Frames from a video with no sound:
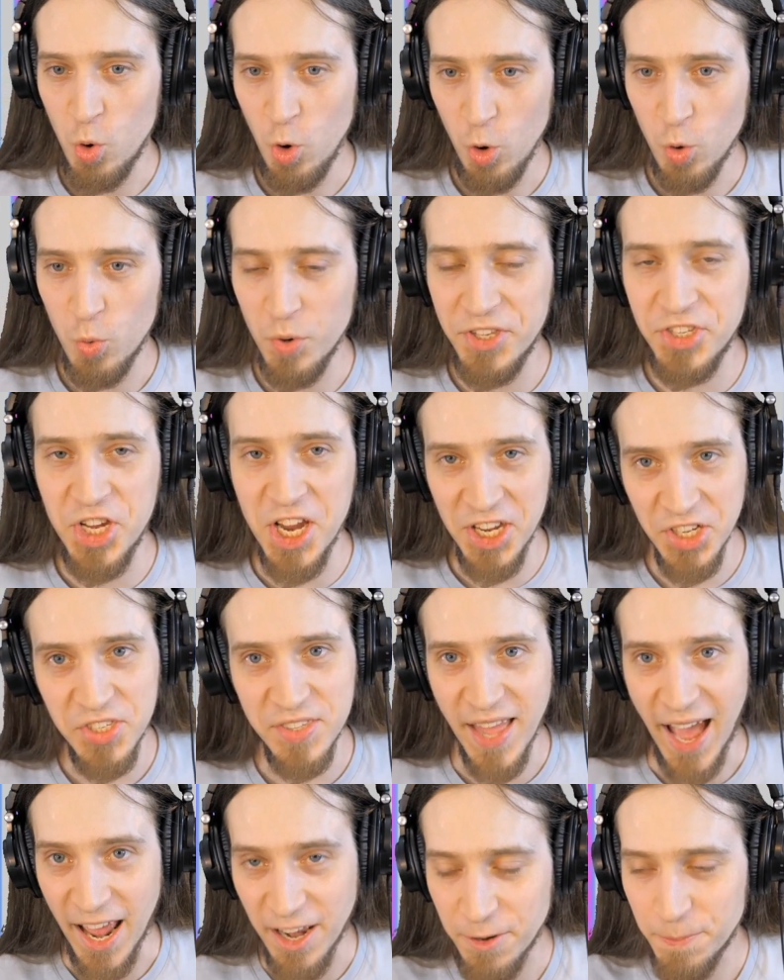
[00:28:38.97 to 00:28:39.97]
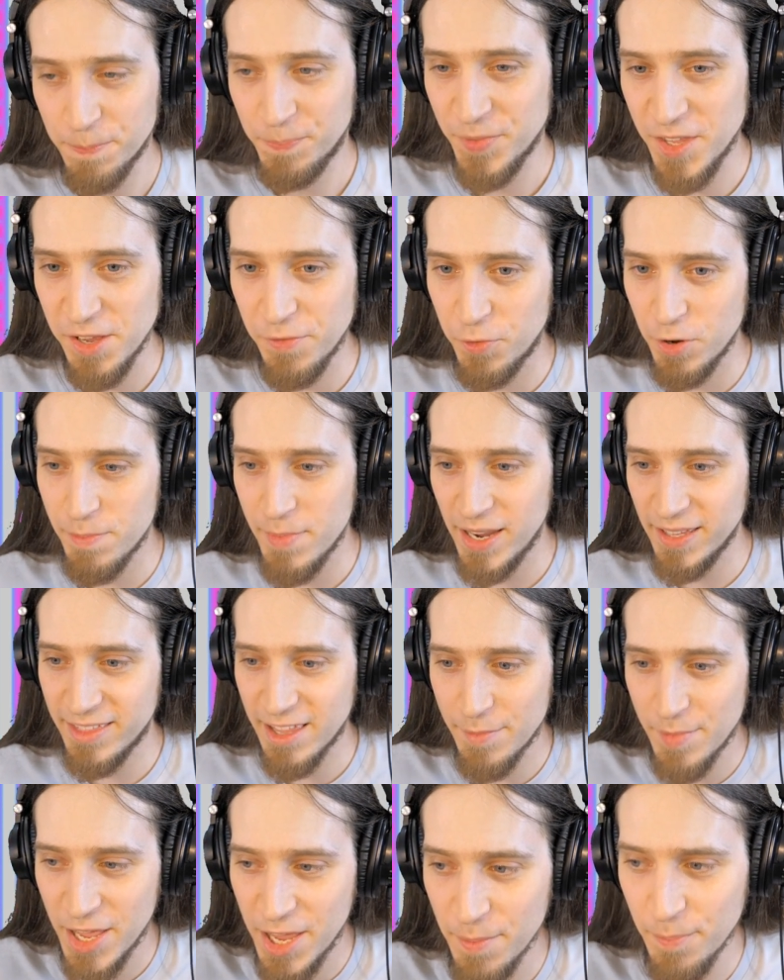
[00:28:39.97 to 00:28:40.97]
we changed that? If we made
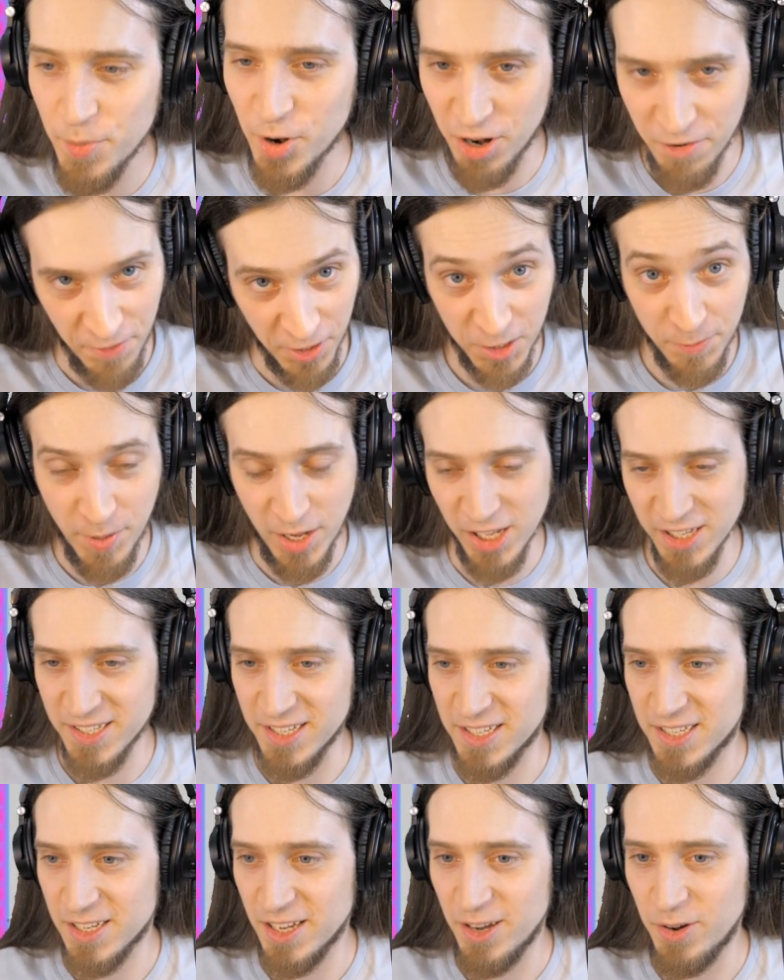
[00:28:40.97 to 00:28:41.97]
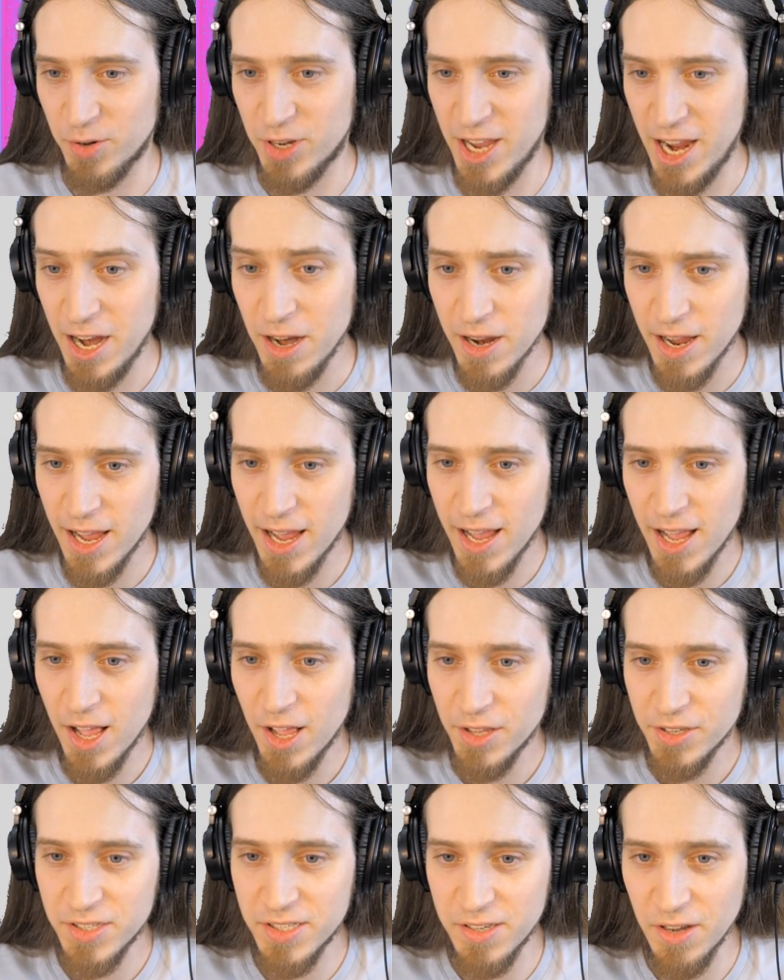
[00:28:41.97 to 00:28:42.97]
them imperfect pulses, okay?
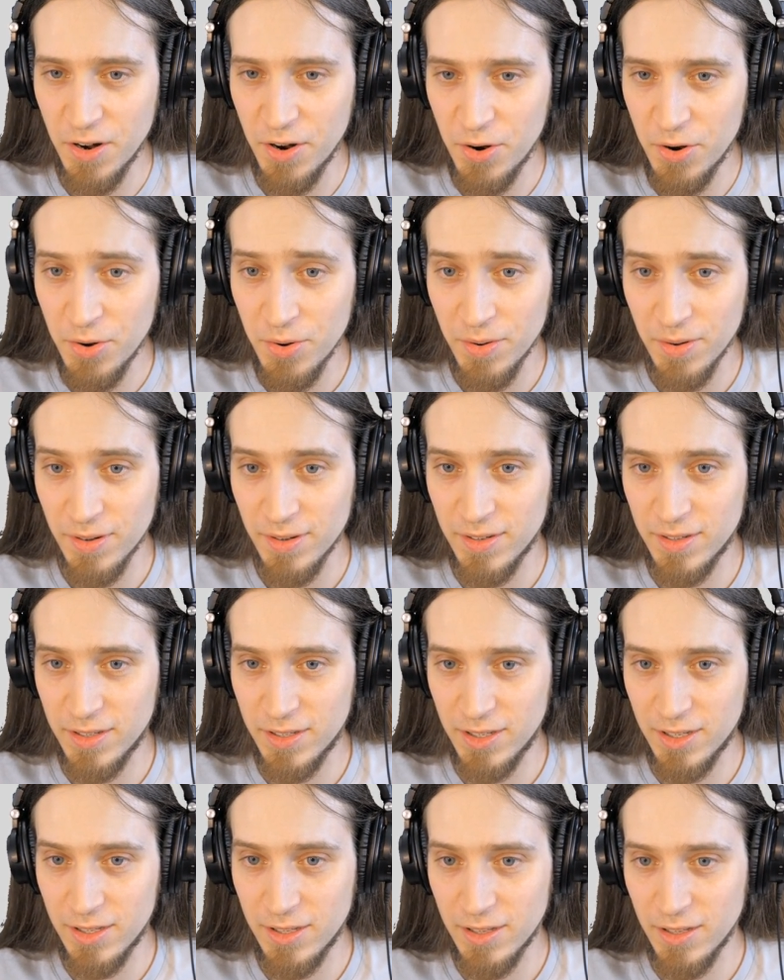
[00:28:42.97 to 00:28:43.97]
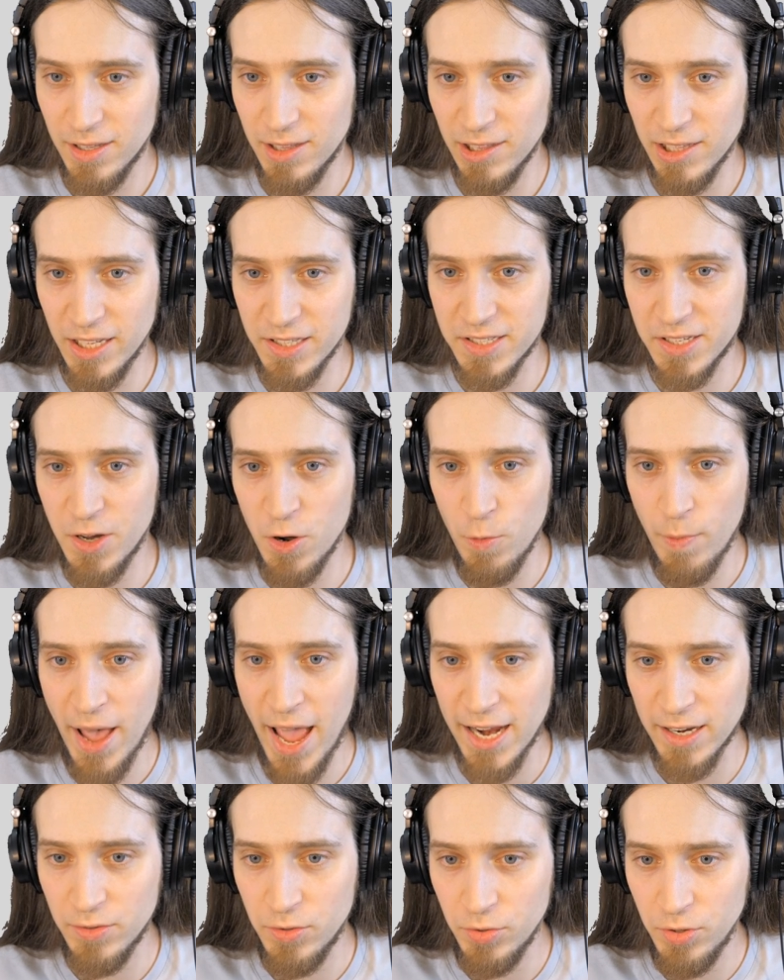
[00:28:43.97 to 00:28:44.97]
So let's go
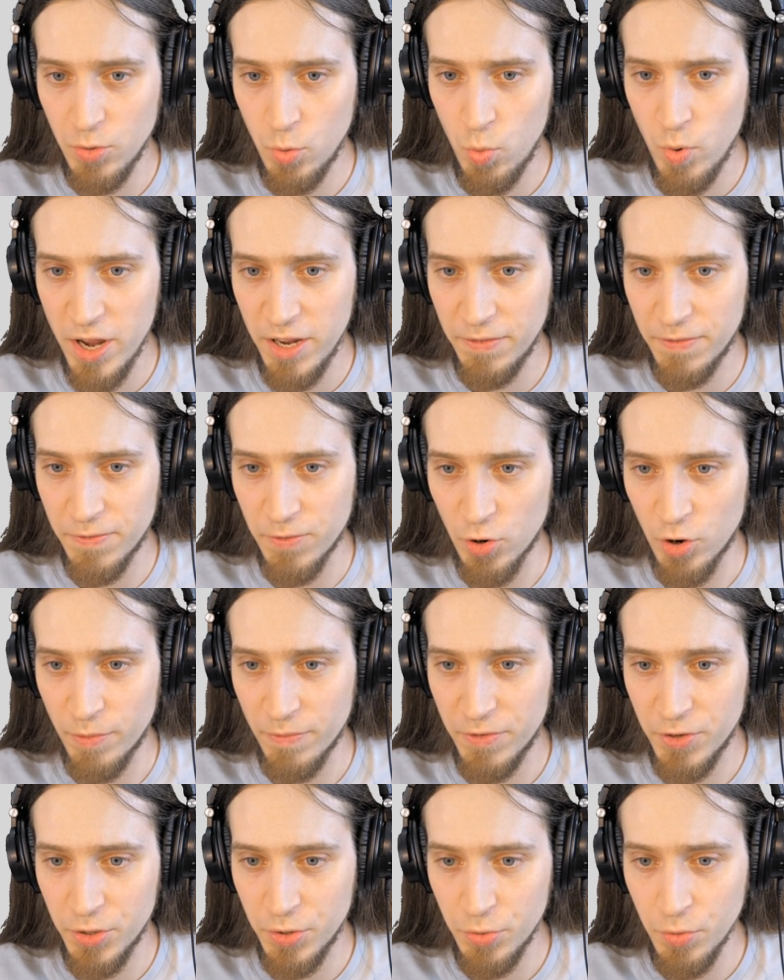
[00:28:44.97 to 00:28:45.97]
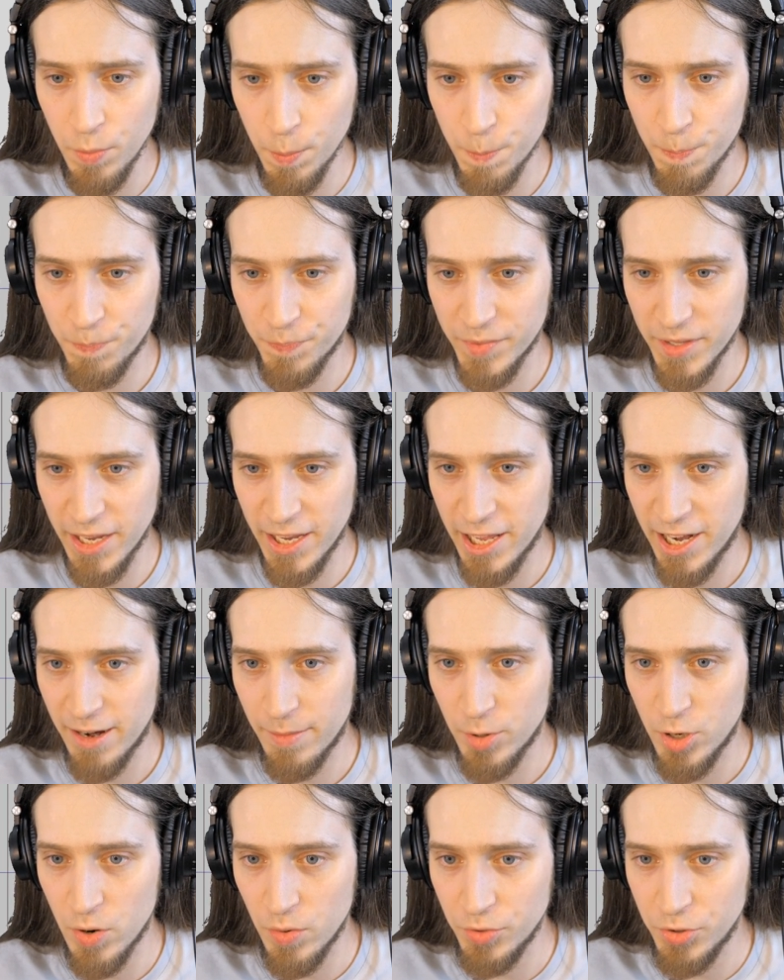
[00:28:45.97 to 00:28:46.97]
back to the waveform view, and
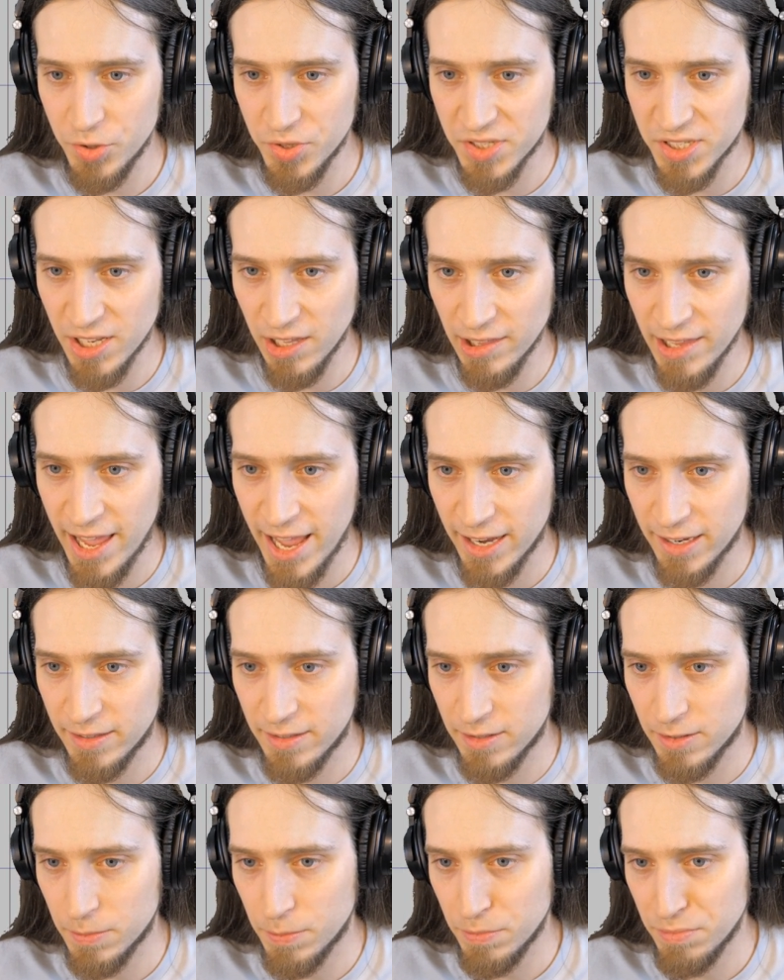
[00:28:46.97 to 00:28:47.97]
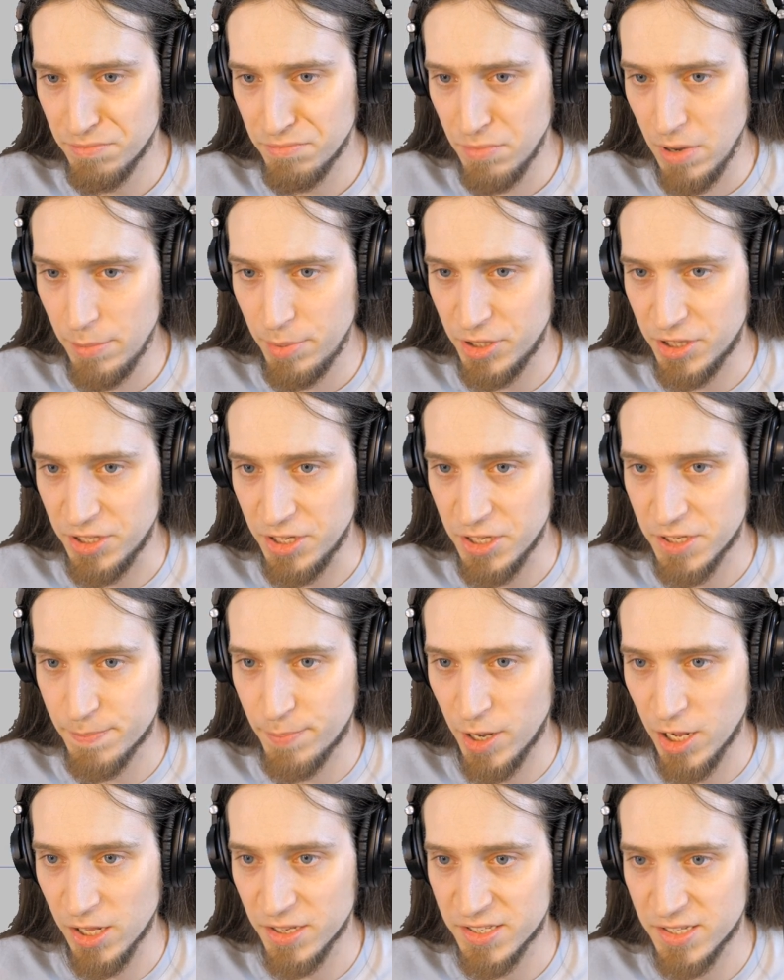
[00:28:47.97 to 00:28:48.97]
I'm going to select maybe these
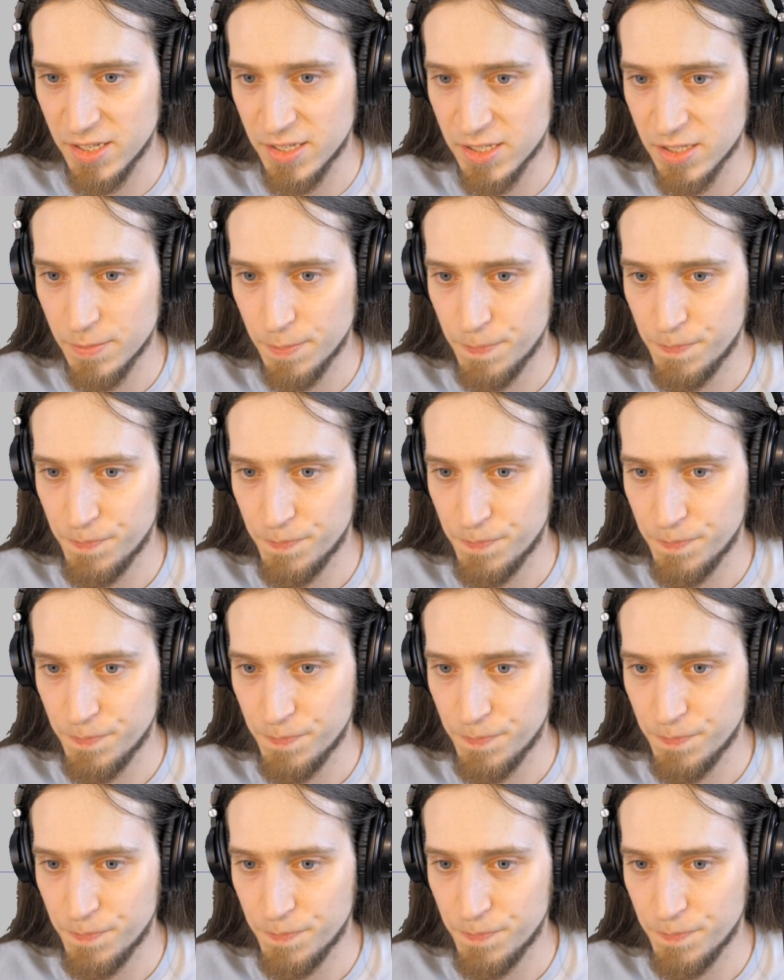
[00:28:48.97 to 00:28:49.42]
pulses